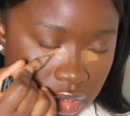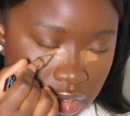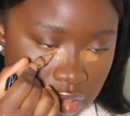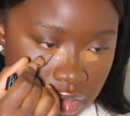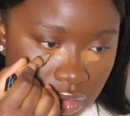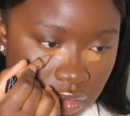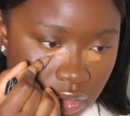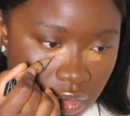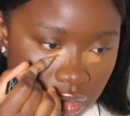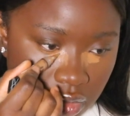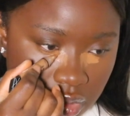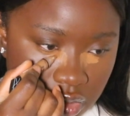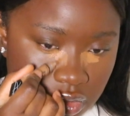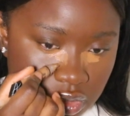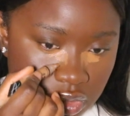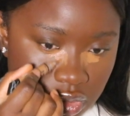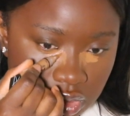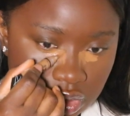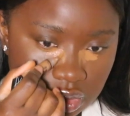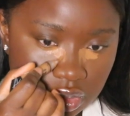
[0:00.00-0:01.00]
So,
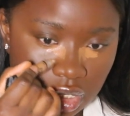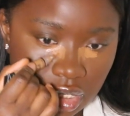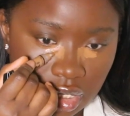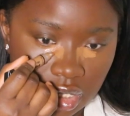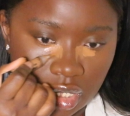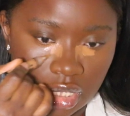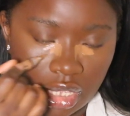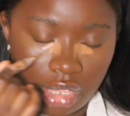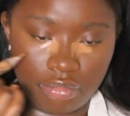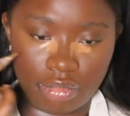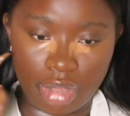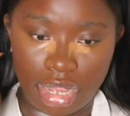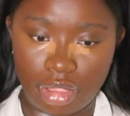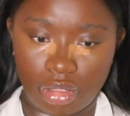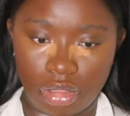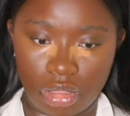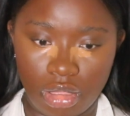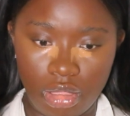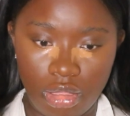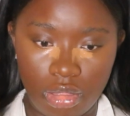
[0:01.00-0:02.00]
Oxford Street, here I
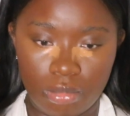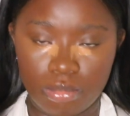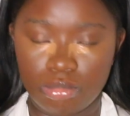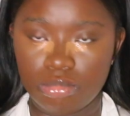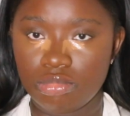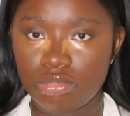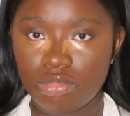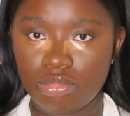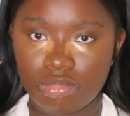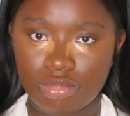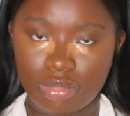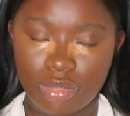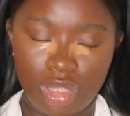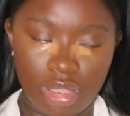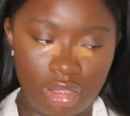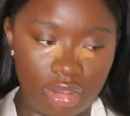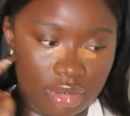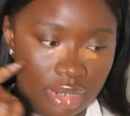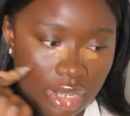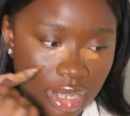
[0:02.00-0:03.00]
come.
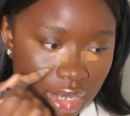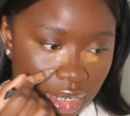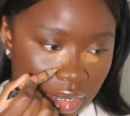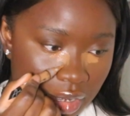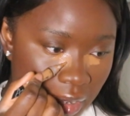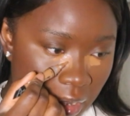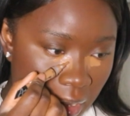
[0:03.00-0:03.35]
Alright.